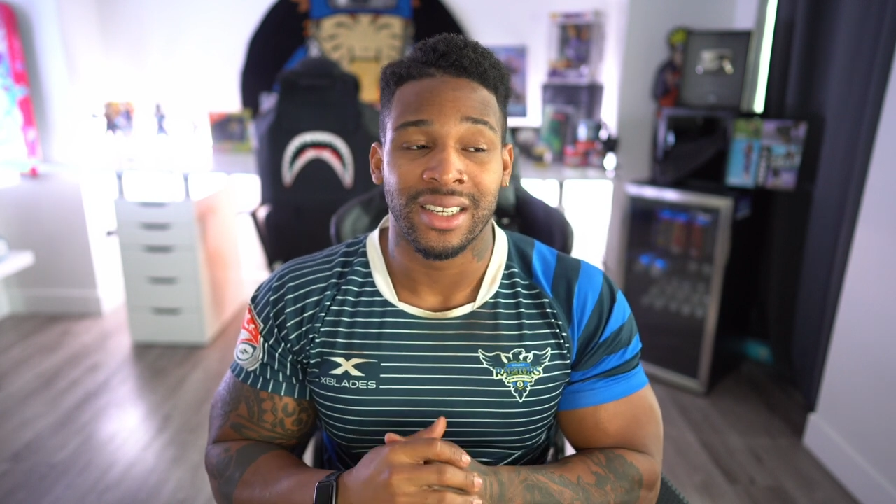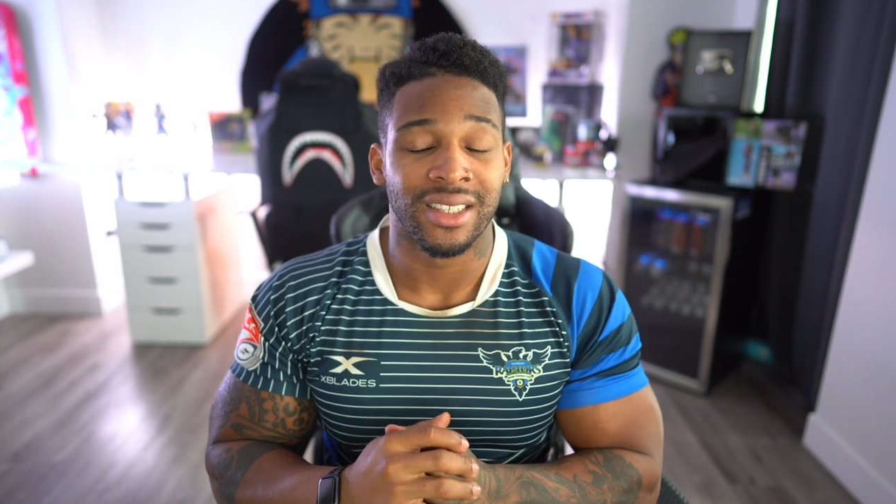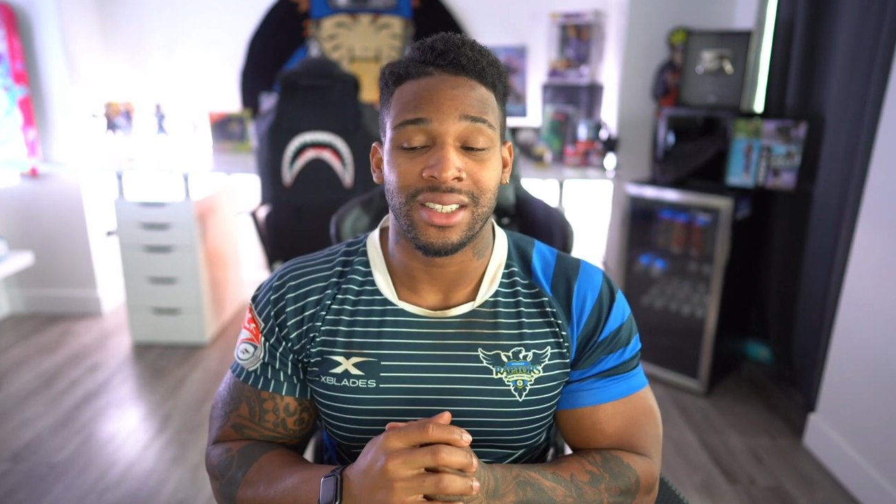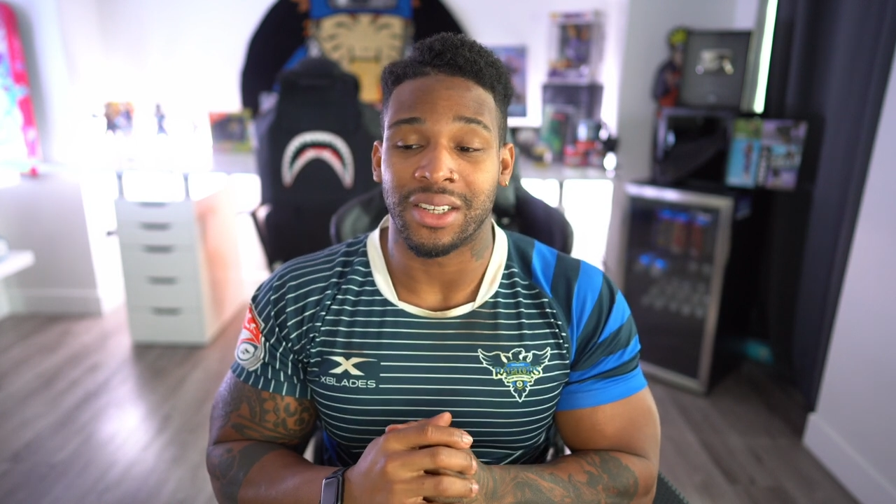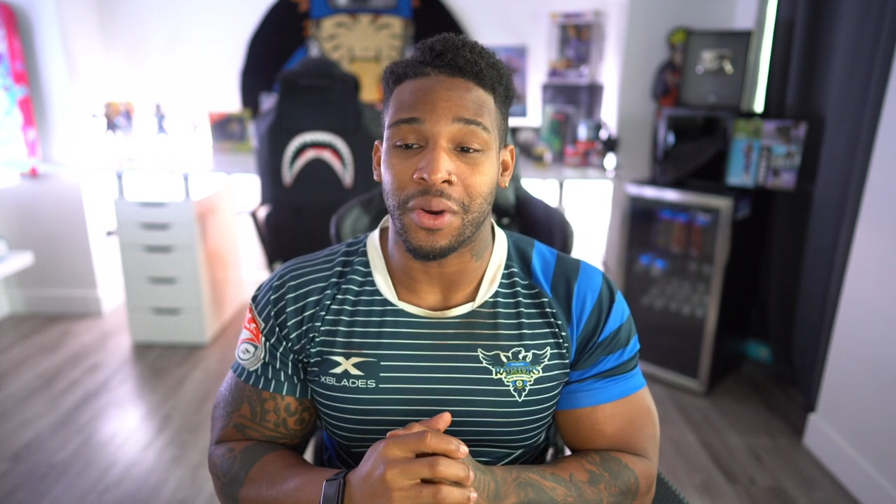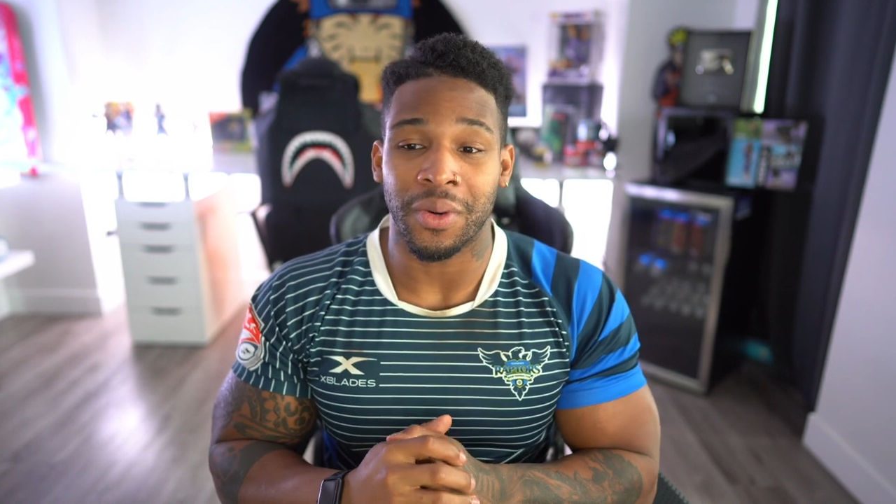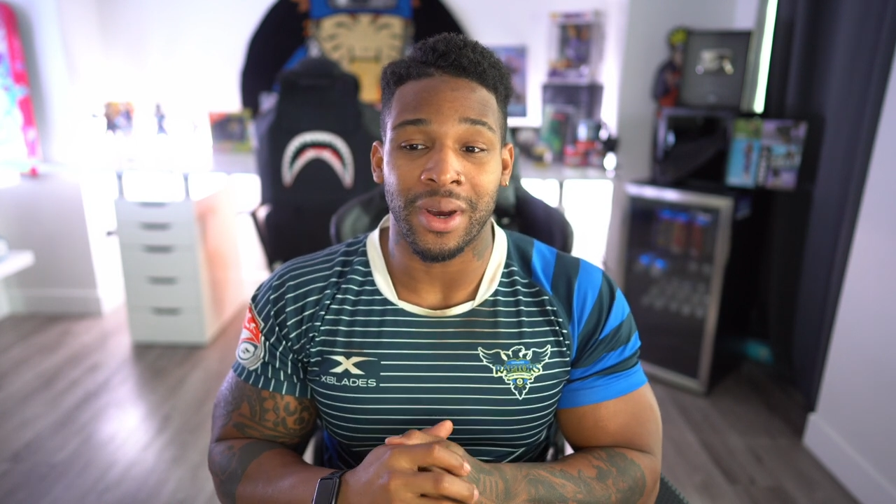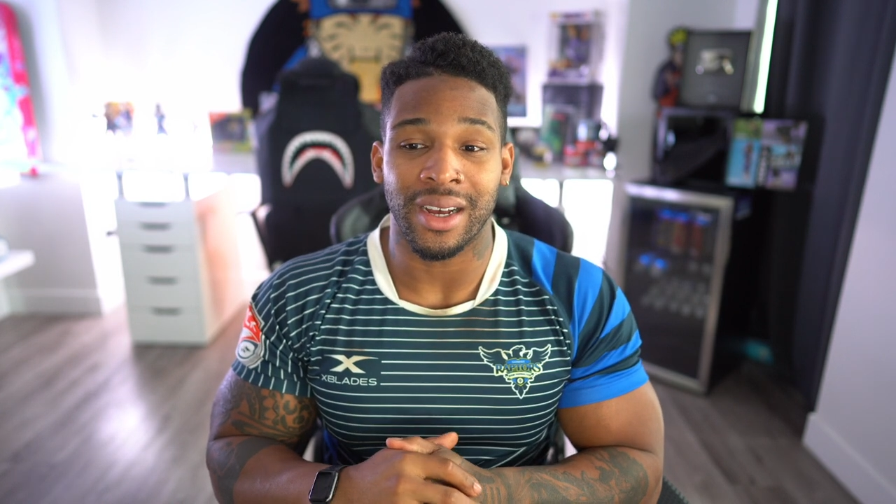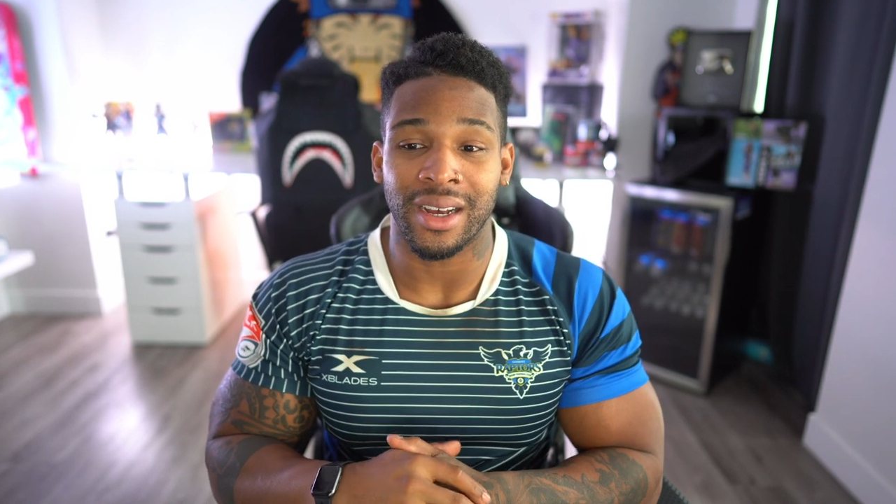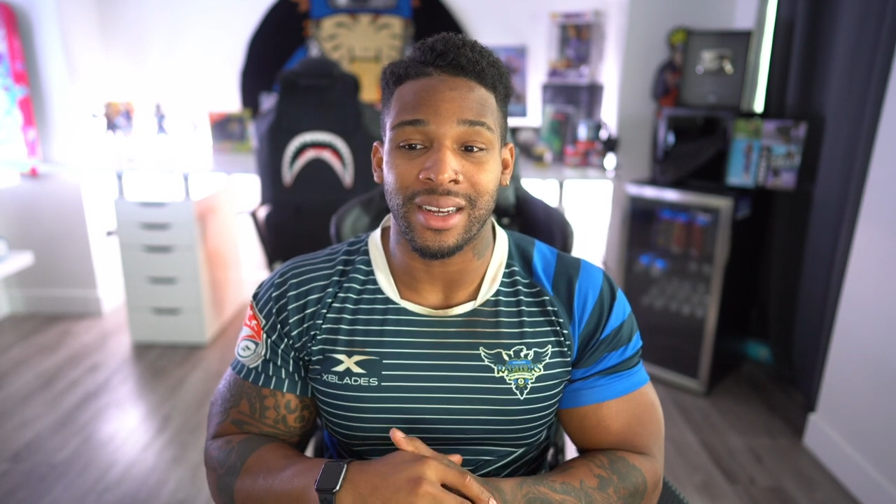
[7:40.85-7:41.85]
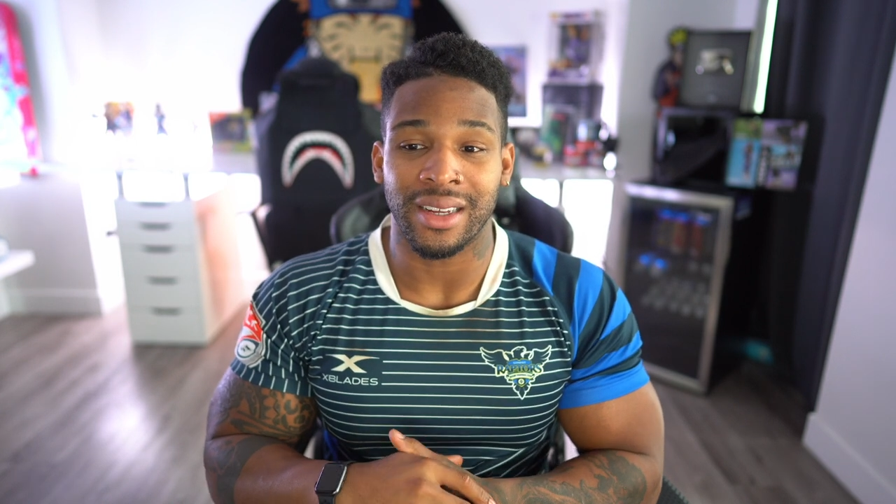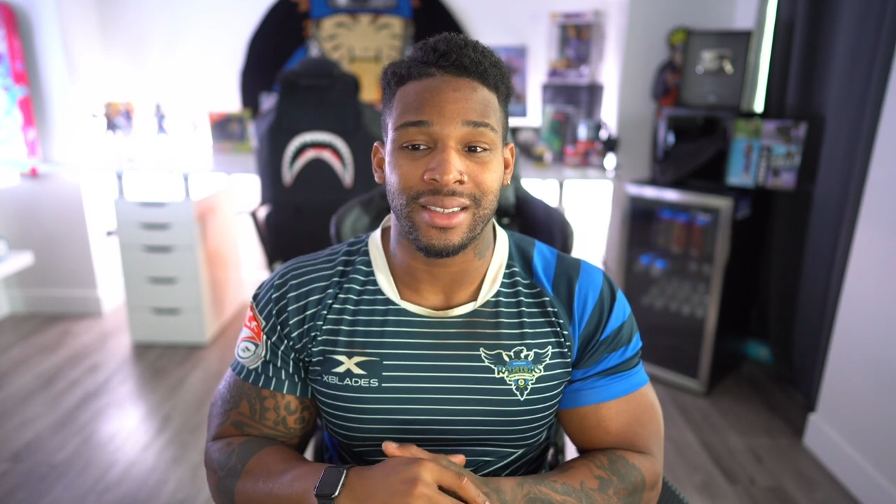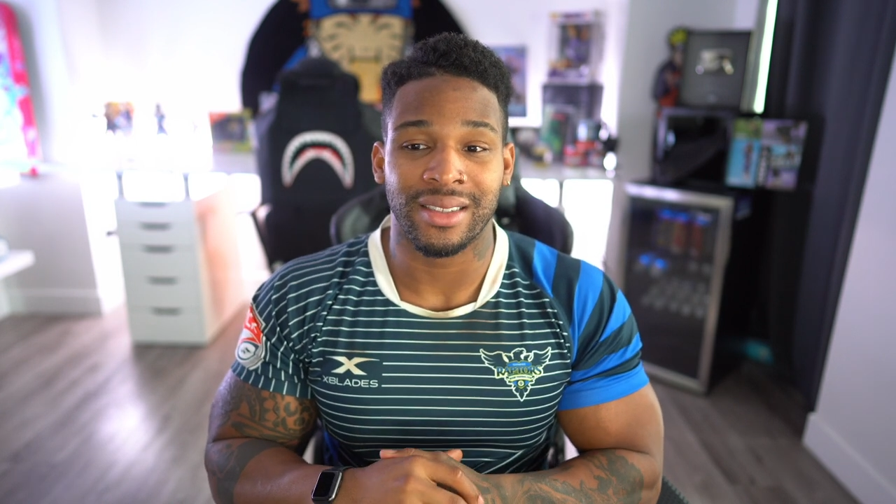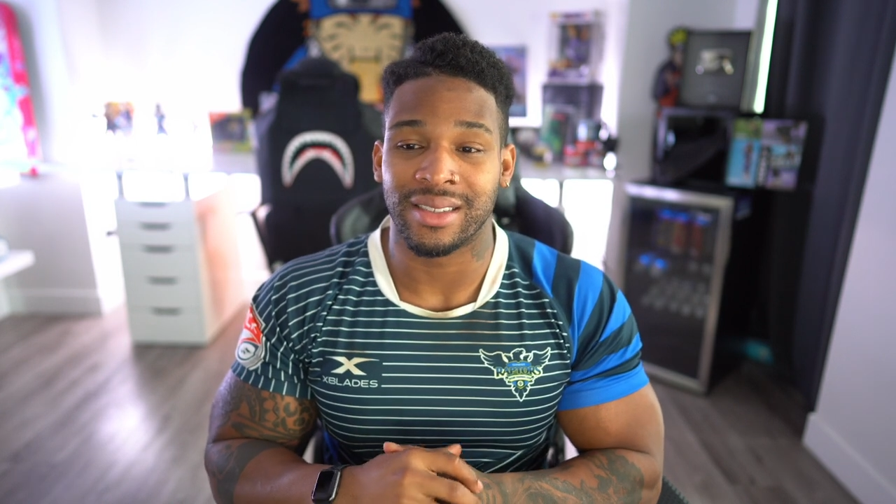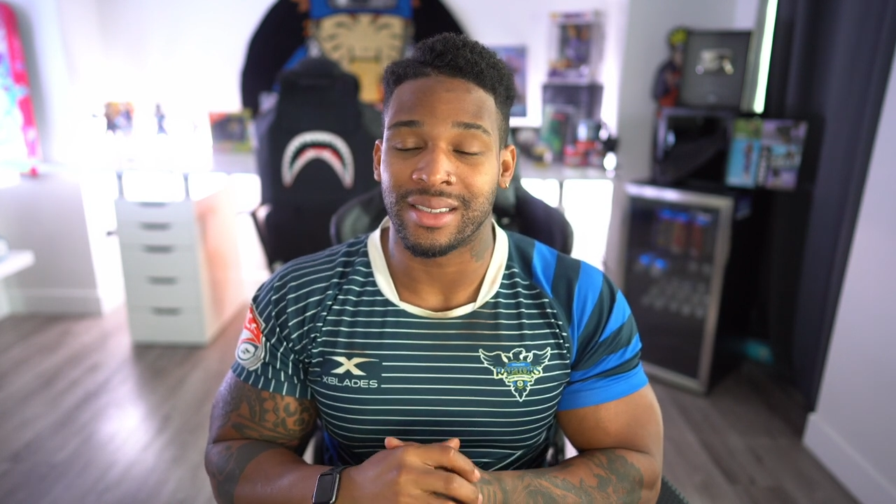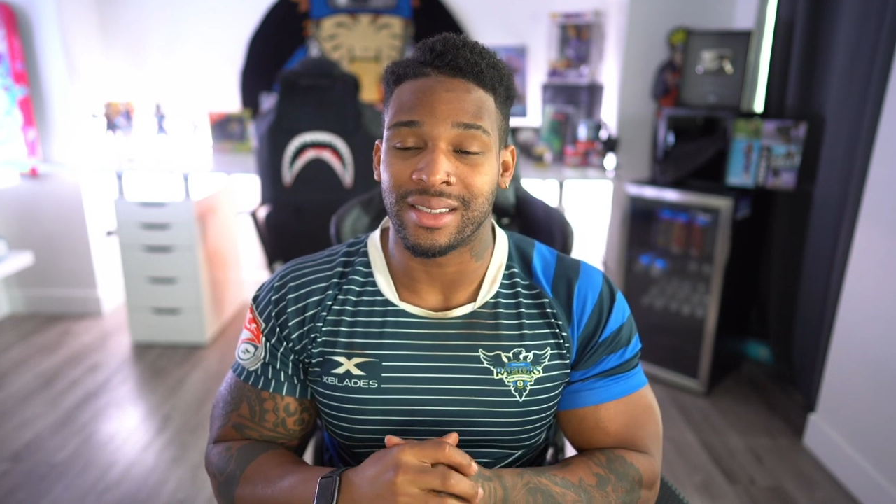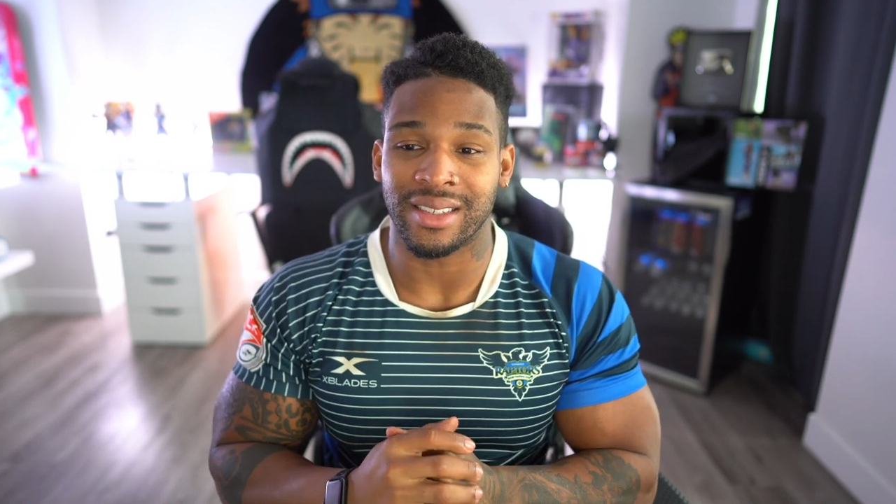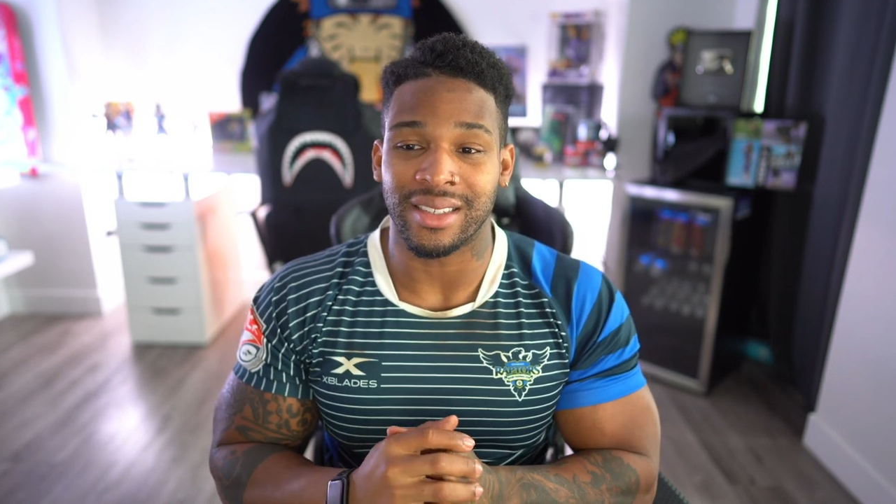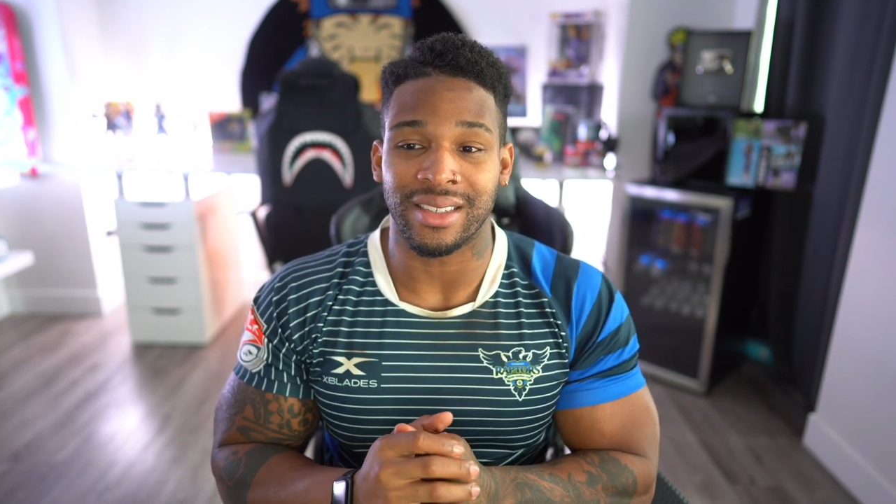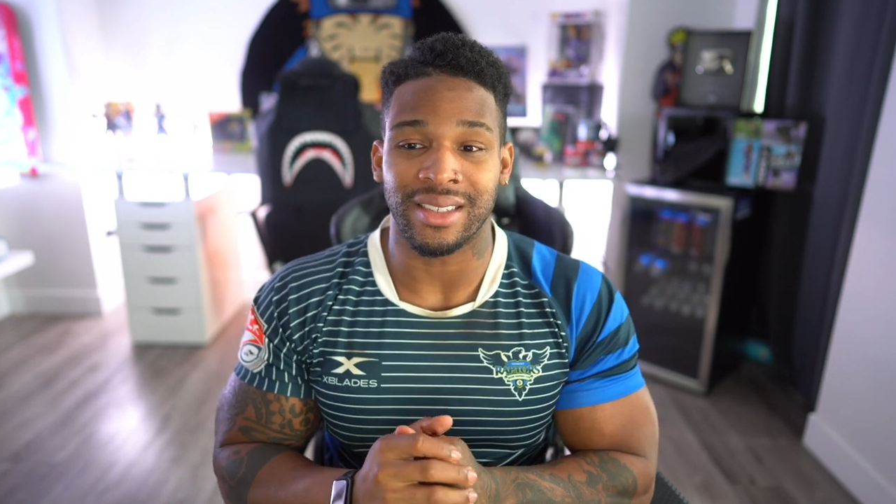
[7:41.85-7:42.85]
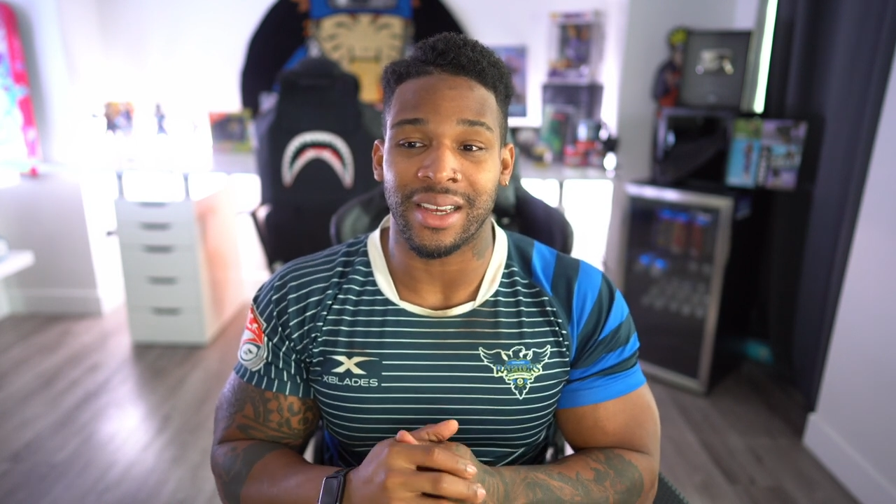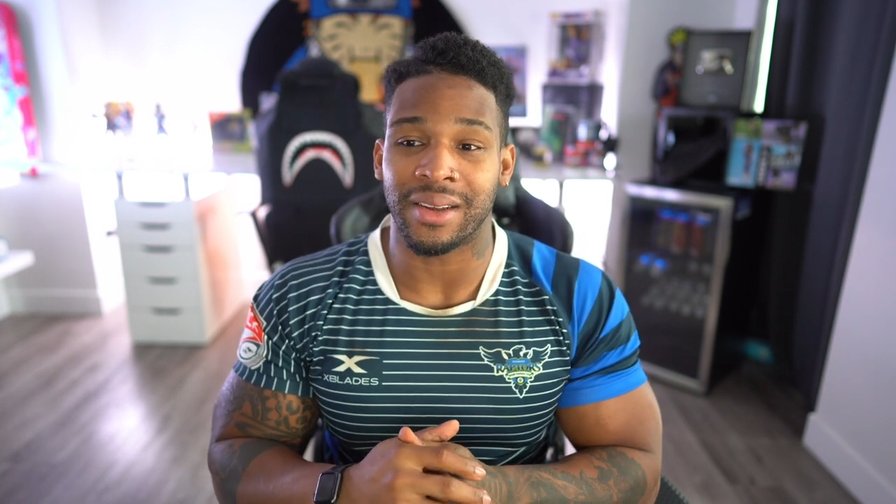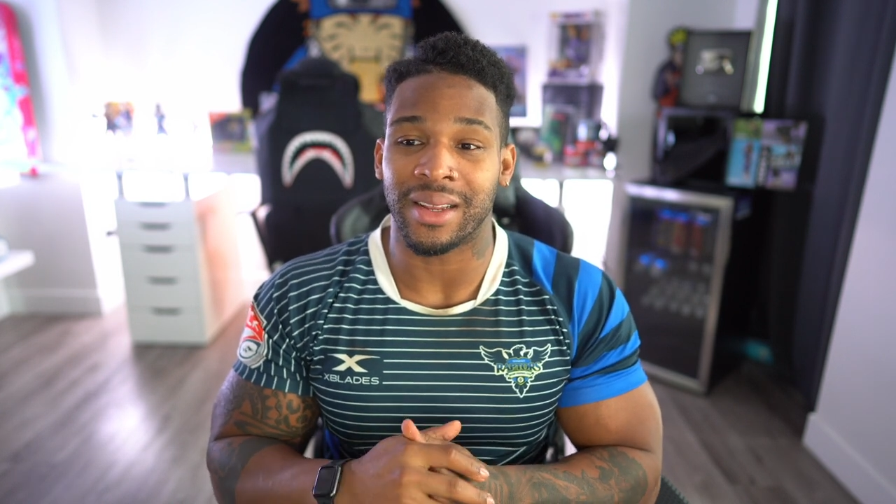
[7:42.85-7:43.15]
So yeah,